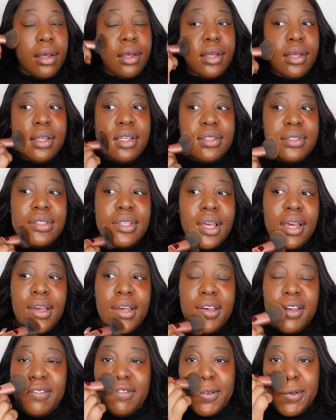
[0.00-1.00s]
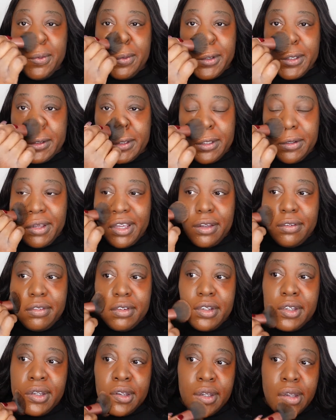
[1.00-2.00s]
It's not heavy
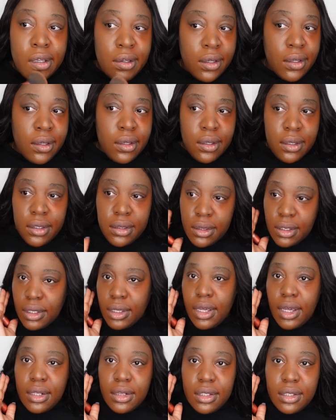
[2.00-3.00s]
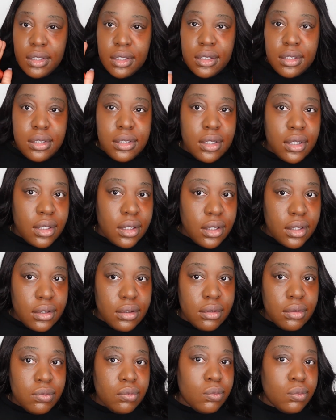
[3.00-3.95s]
whatsoever. The color looks good.